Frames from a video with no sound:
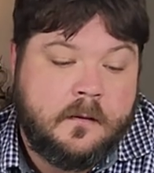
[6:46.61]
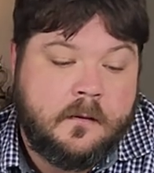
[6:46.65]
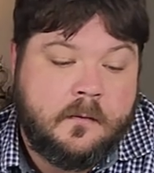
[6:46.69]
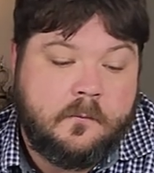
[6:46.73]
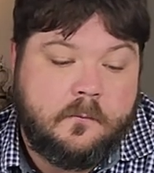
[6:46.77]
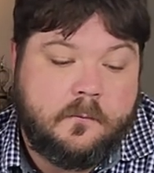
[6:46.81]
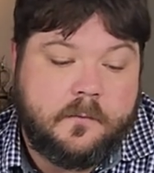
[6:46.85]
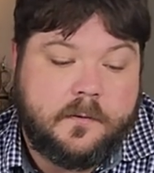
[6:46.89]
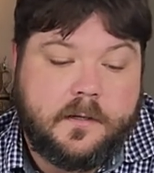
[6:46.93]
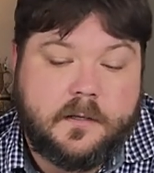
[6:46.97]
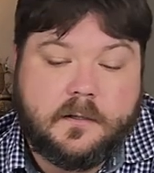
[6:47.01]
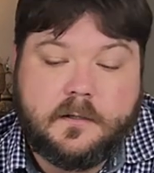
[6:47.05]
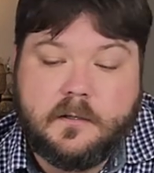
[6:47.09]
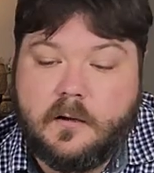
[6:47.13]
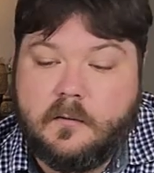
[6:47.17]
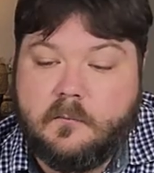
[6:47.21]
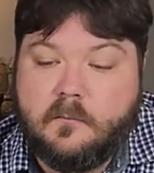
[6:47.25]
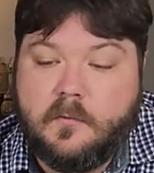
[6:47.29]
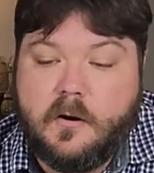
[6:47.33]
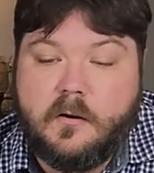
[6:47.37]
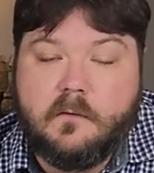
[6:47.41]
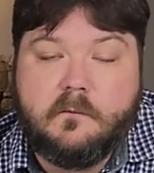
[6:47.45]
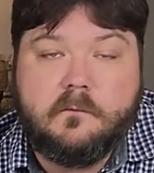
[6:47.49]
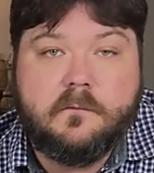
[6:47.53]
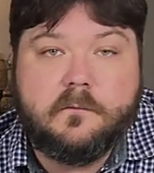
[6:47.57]
when they come
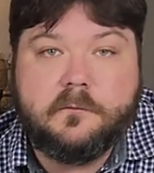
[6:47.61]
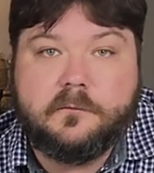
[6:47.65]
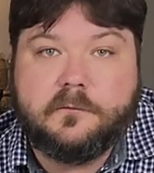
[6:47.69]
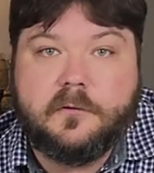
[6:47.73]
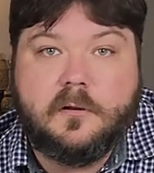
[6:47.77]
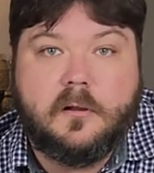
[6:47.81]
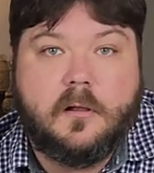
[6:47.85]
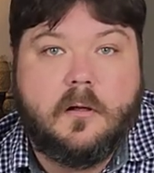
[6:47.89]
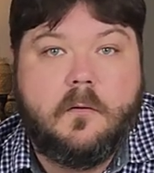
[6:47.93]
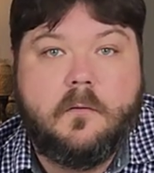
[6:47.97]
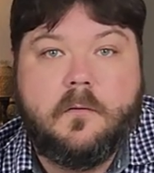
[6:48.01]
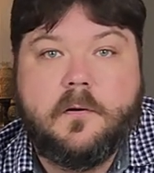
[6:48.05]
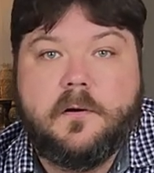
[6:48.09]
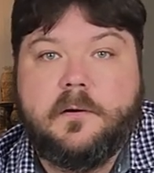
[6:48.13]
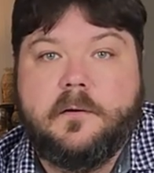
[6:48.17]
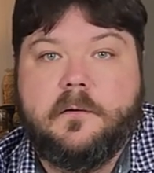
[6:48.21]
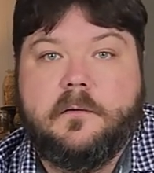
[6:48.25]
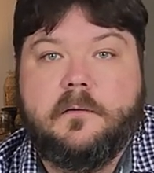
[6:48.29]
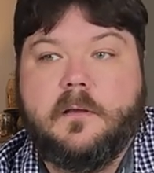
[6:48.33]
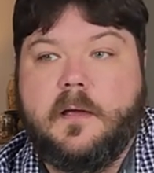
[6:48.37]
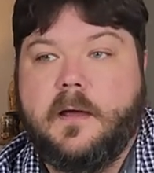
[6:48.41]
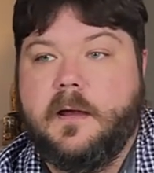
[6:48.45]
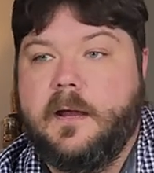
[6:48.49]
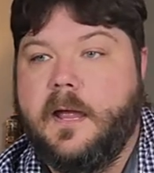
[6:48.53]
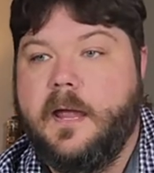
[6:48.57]
over, it's glowing and they're
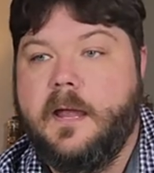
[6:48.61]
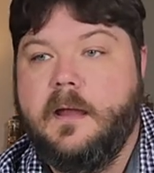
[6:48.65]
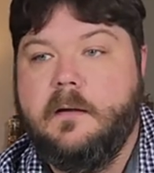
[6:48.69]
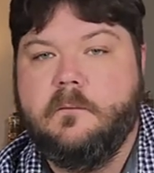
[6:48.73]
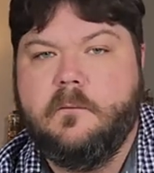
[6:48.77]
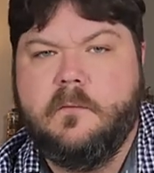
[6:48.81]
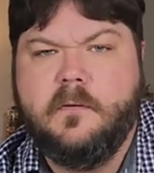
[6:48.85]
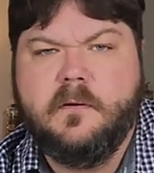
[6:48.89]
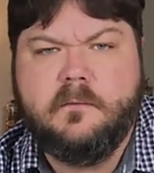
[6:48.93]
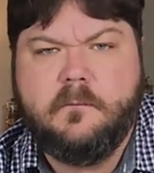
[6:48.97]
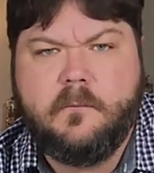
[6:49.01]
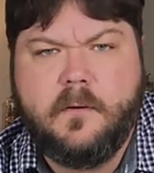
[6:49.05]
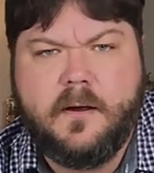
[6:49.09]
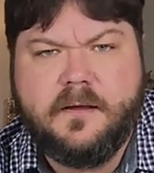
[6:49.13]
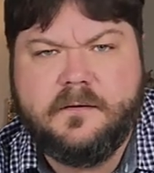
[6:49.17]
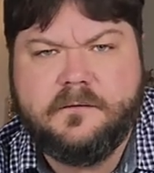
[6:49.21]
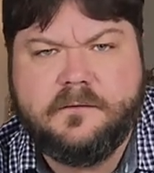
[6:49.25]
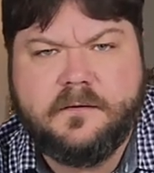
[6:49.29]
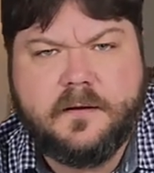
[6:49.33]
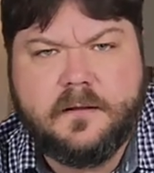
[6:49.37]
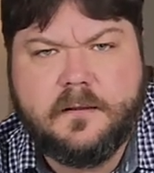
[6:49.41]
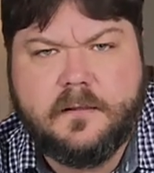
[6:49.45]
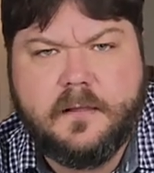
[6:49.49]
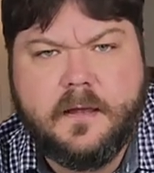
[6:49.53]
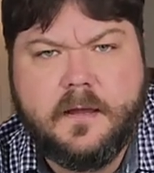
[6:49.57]
like, hey, what? Why is
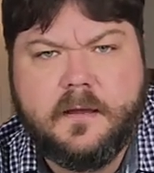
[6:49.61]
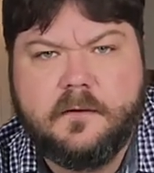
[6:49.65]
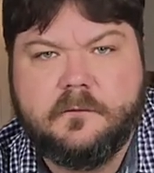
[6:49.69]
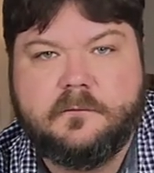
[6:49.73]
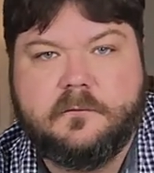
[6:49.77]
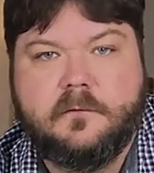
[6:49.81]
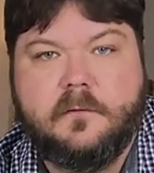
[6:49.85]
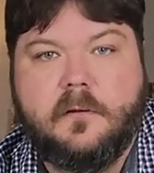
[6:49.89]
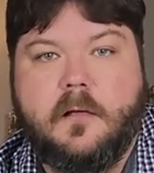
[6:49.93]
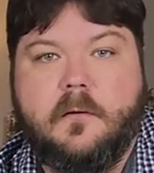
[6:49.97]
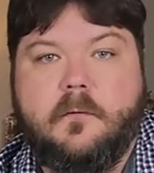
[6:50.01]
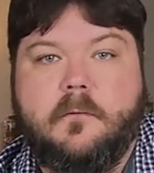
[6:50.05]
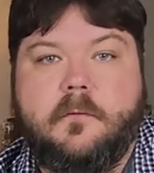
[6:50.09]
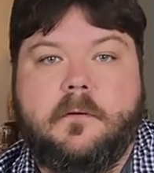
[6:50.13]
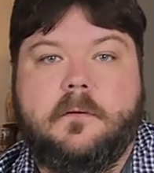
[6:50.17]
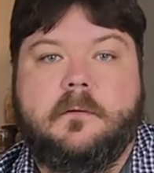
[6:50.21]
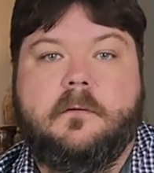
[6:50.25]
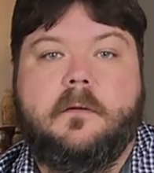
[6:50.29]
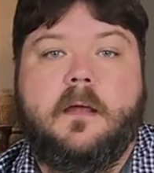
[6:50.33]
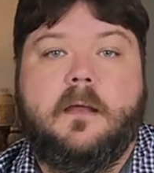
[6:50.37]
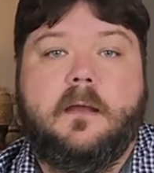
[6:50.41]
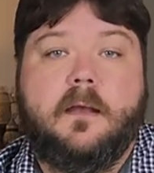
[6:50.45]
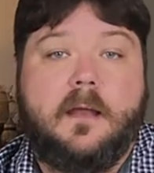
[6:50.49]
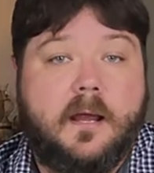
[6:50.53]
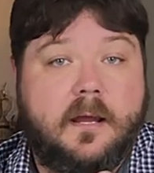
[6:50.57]
that glass glowing?
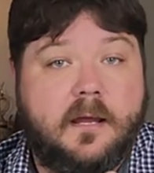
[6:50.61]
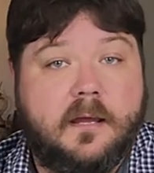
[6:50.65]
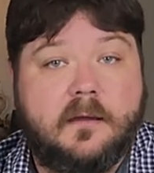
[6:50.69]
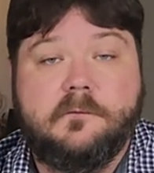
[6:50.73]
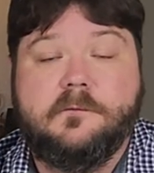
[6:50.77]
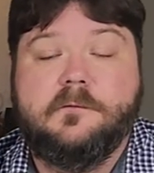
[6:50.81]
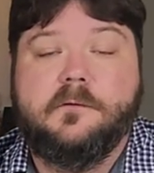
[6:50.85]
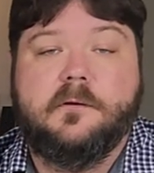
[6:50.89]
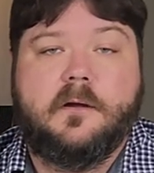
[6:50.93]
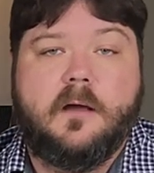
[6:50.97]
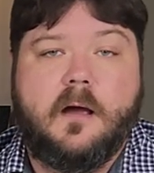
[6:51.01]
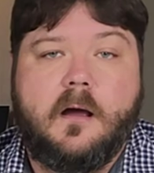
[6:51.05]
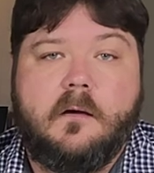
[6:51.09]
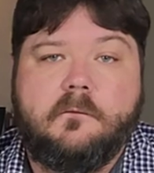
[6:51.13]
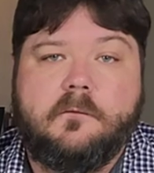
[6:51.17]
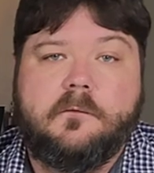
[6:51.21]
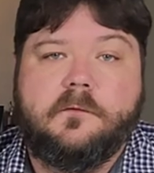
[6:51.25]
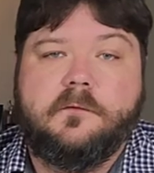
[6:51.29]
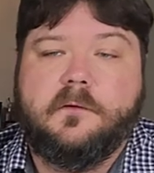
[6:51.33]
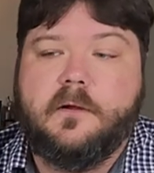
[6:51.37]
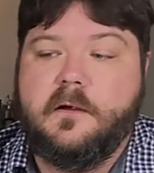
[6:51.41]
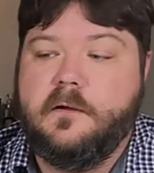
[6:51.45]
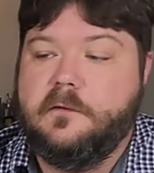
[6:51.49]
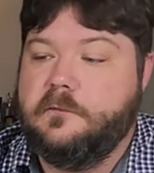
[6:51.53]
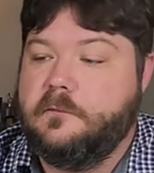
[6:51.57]
And that gives you a
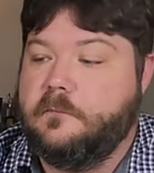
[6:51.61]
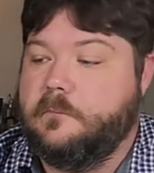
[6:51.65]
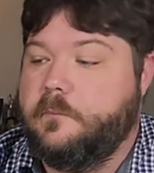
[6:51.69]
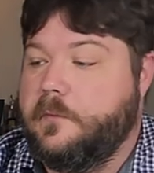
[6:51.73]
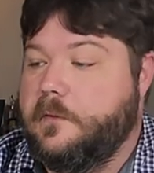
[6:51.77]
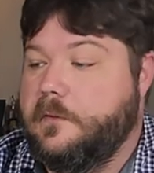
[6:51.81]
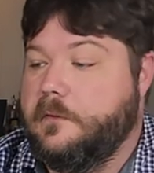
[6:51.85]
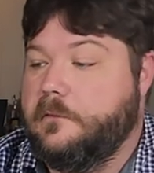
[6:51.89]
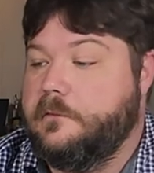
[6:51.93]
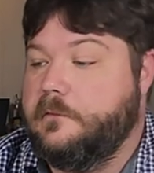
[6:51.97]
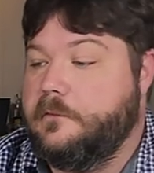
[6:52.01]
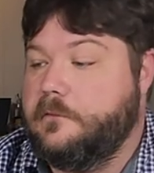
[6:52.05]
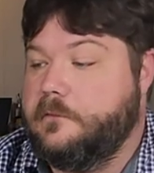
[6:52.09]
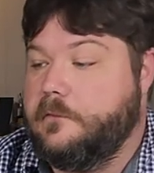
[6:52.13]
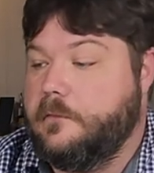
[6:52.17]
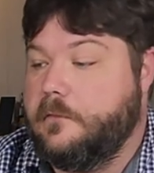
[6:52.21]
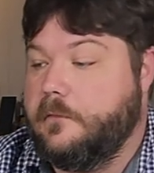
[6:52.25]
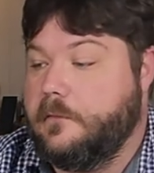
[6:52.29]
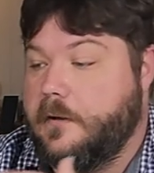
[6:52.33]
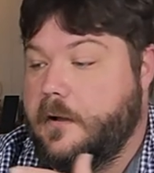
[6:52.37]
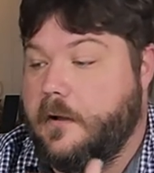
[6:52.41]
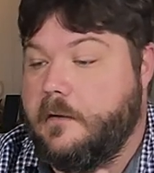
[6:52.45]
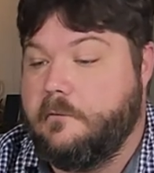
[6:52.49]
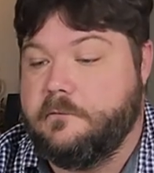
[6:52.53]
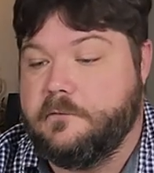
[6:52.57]
conversation piece to
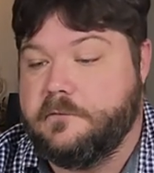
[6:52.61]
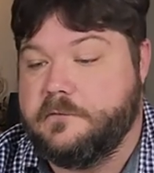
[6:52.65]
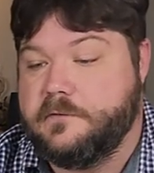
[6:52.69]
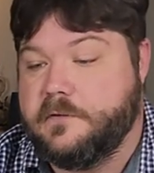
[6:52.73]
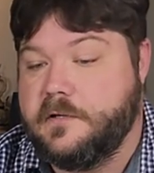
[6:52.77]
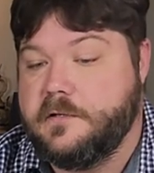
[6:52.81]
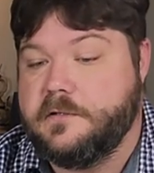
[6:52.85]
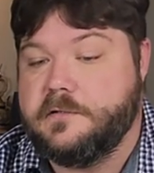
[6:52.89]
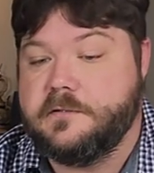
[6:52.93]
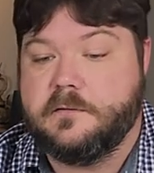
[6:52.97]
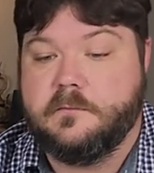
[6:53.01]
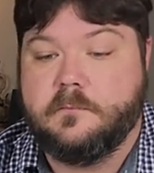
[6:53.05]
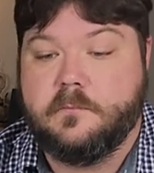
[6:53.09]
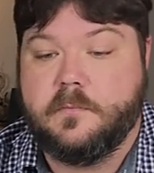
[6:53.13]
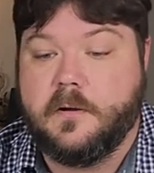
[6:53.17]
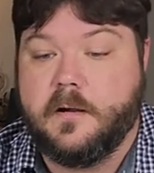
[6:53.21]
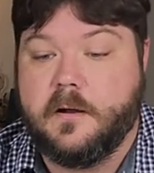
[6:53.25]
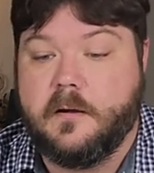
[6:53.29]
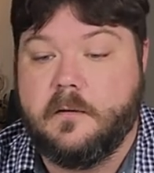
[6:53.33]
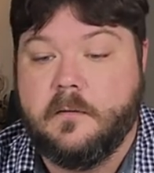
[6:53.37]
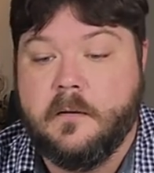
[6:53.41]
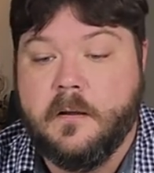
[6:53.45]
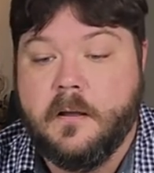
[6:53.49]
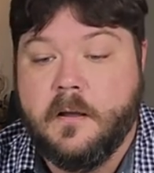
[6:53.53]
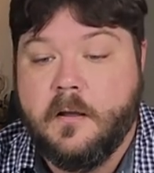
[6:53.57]
start conversation
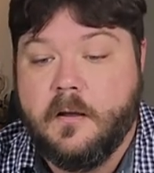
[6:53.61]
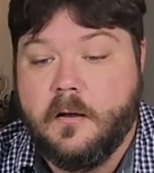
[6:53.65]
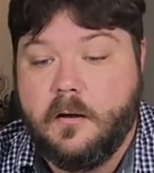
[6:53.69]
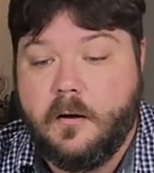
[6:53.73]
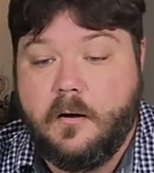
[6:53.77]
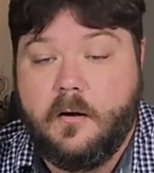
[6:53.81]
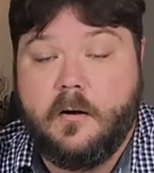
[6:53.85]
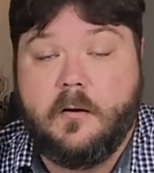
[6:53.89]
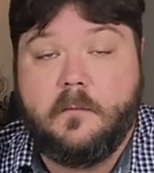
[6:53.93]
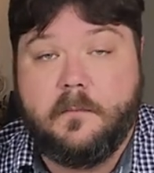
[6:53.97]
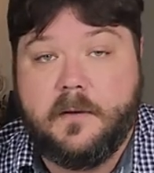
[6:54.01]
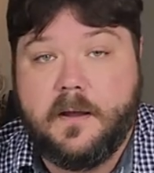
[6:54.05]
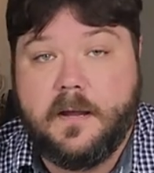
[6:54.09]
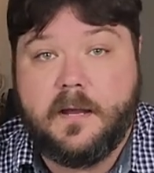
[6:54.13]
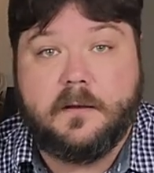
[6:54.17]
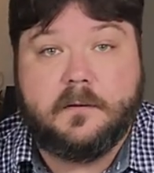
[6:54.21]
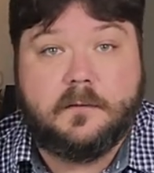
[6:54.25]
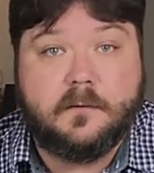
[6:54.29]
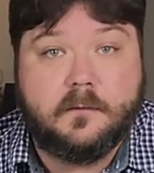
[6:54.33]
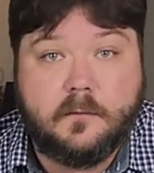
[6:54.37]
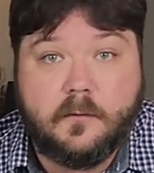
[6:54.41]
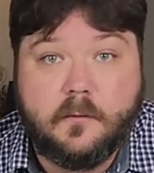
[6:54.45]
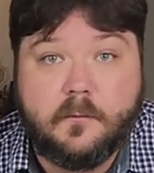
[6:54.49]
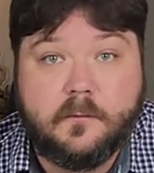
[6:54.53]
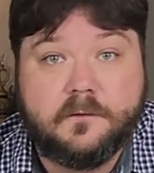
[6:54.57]
about, oh man,
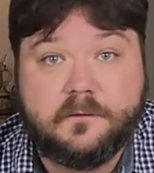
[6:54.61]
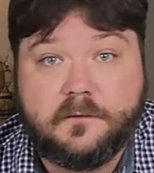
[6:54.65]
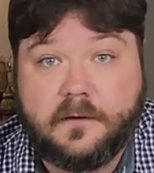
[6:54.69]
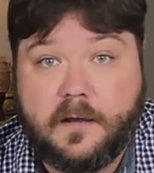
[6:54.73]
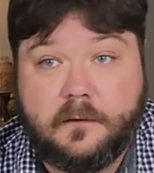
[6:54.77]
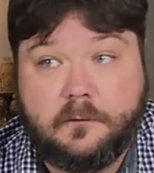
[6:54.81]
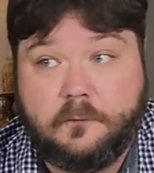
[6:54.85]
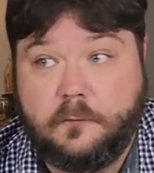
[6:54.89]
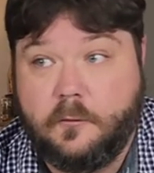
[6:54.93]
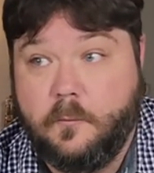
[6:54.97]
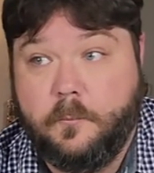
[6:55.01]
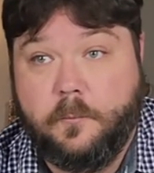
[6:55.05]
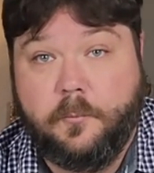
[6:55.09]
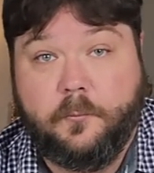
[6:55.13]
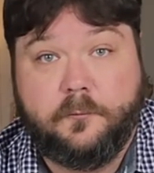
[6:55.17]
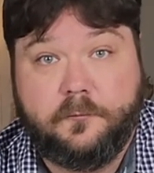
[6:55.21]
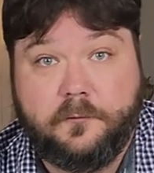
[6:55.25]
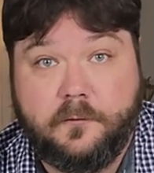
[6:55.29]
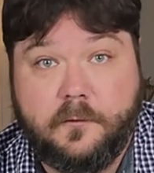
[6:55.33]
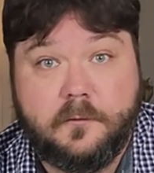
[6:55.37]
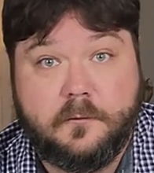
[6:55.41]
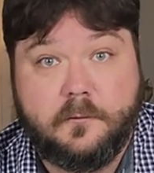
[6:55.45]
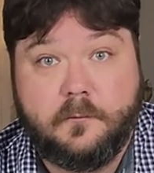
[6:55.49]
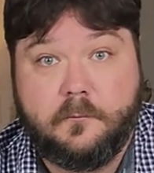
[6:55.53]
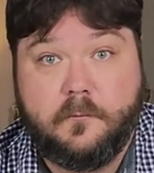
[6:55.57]
you know, it's got
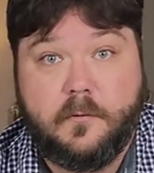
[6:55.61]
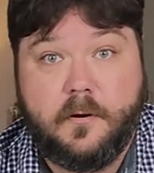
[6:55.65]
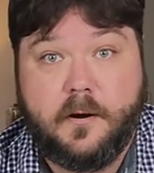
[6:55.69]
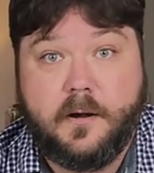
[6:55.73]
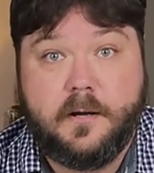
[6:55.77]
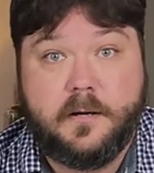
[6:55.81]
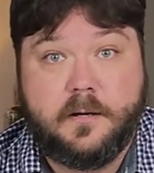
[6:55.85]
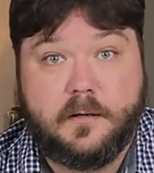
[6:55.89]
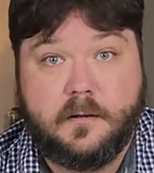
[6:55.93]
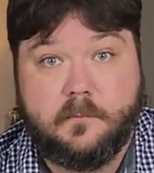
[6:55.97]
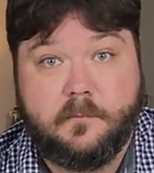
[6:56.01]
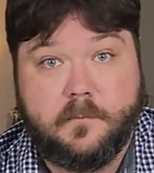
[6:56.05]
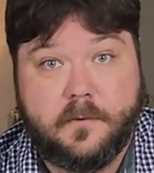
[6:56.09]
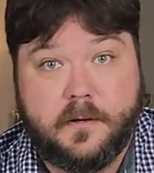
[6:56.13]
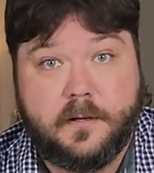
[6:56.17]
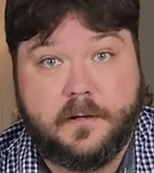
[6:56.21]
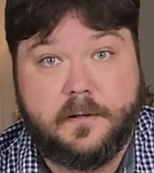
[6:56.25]
2% uranium in